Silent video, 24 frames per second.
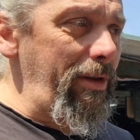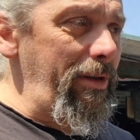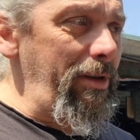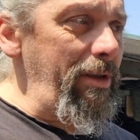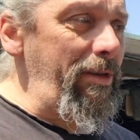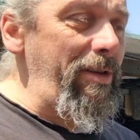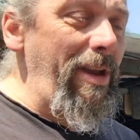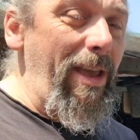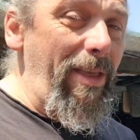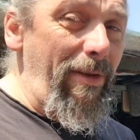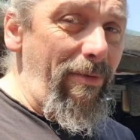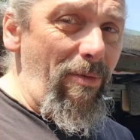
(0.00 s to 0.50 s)
you
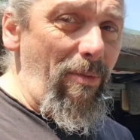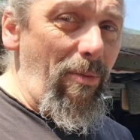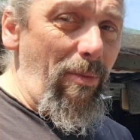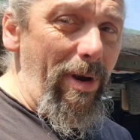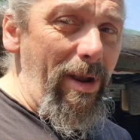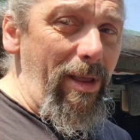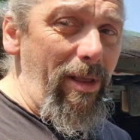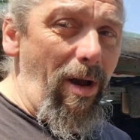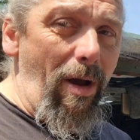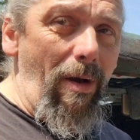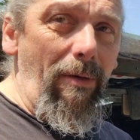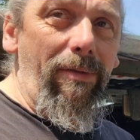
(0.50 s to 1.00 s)
take the front
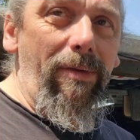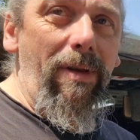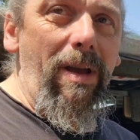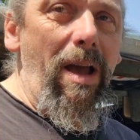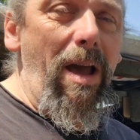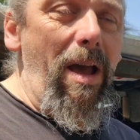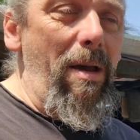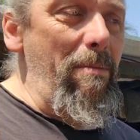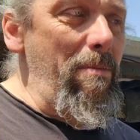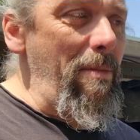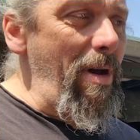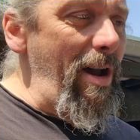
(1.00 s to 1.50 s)
wheel off,
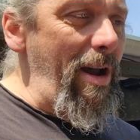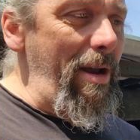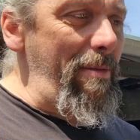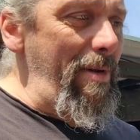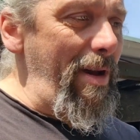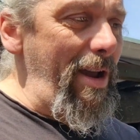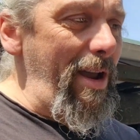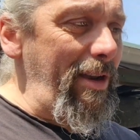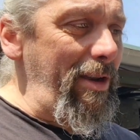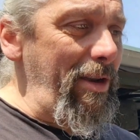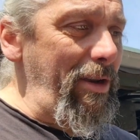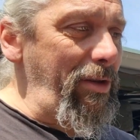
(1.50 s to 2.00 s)
and my
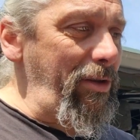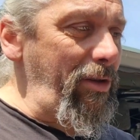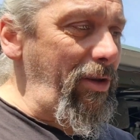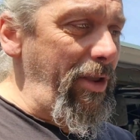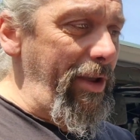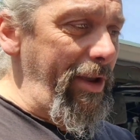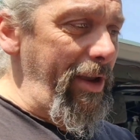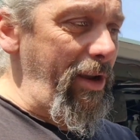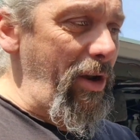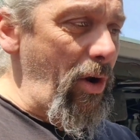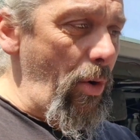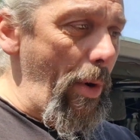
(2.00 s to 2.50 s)
bike has
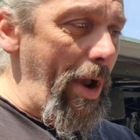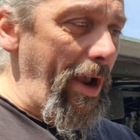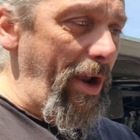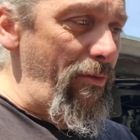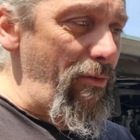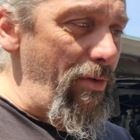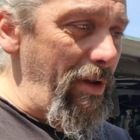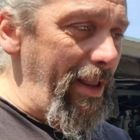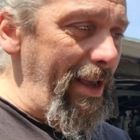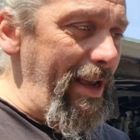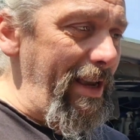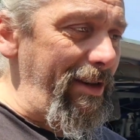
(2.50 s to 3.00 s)
the quick
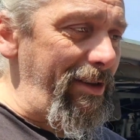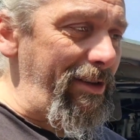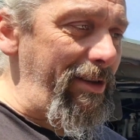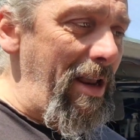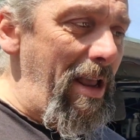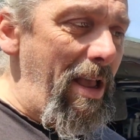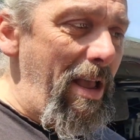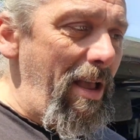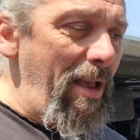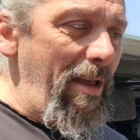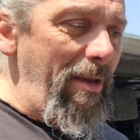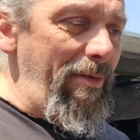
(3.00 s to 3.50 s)
release
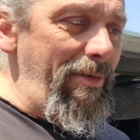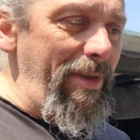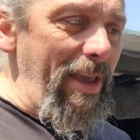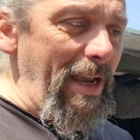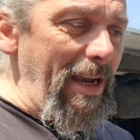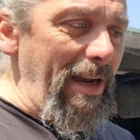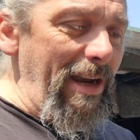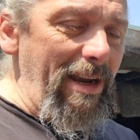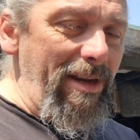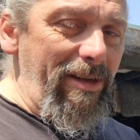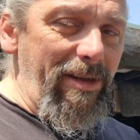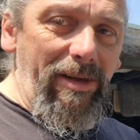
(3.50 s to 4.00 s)

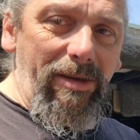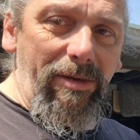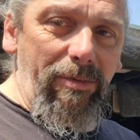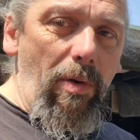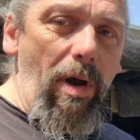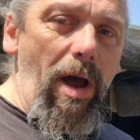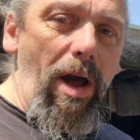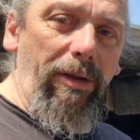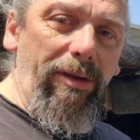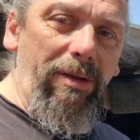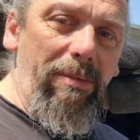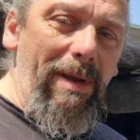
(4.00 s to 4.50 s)
thingies as
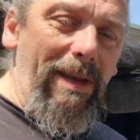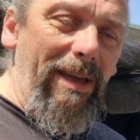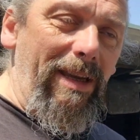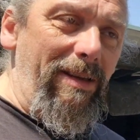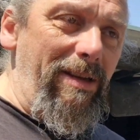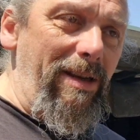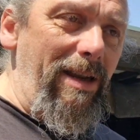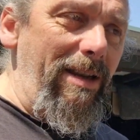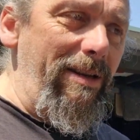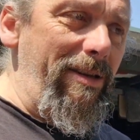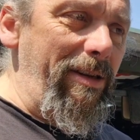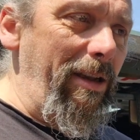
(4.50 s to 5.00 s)
well to make it
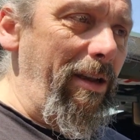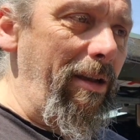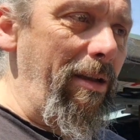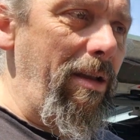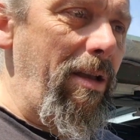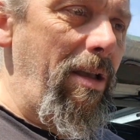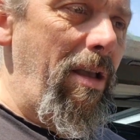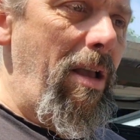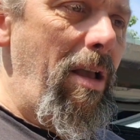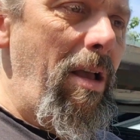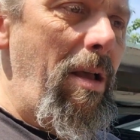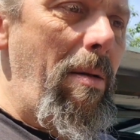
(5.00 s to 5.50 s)
easier.
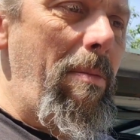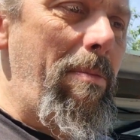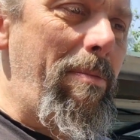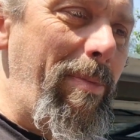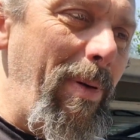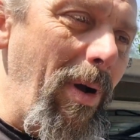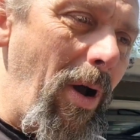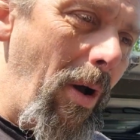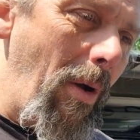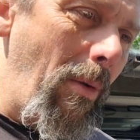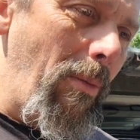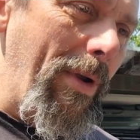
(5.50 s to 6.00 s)

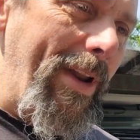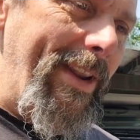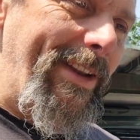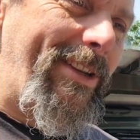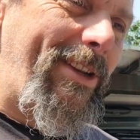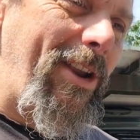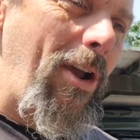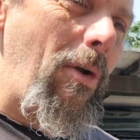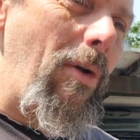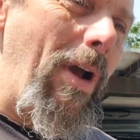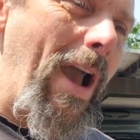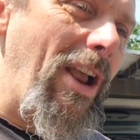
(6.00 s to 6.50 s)
But what I
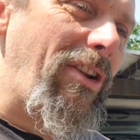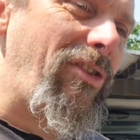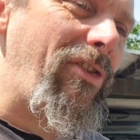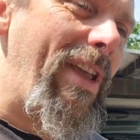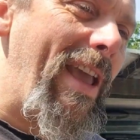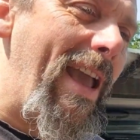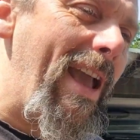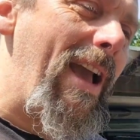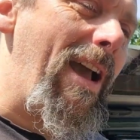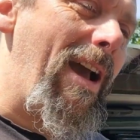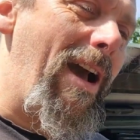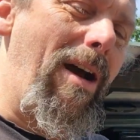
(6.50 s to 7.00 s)
don't actually
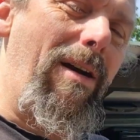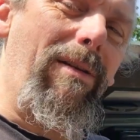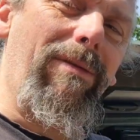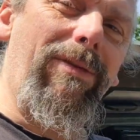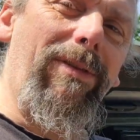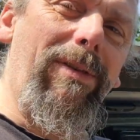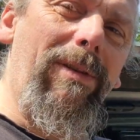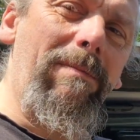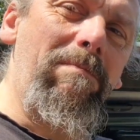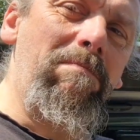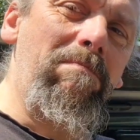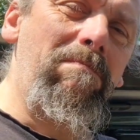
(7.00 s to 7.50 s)
have
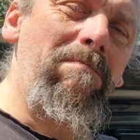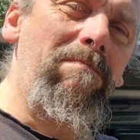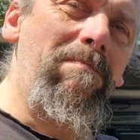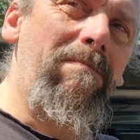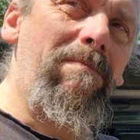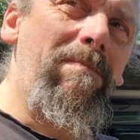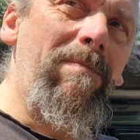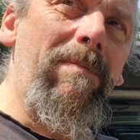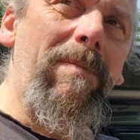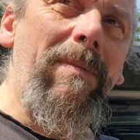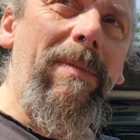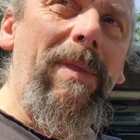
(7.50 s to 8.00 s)

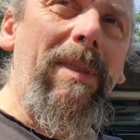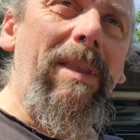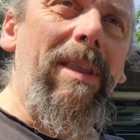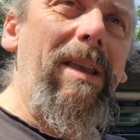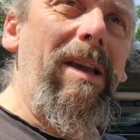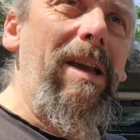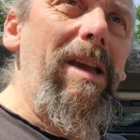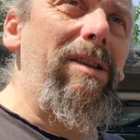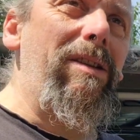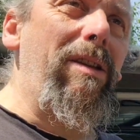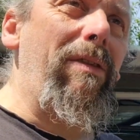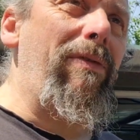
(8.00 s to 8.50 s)

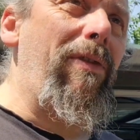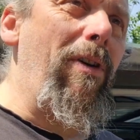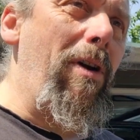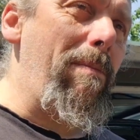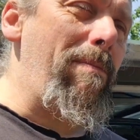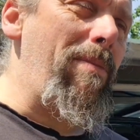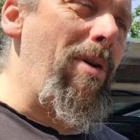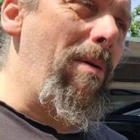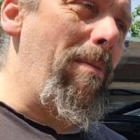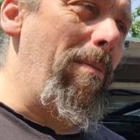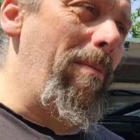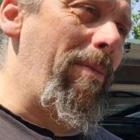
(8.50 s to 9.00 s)
is a foot
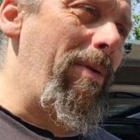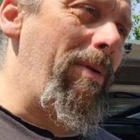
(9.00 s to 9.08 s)
pump.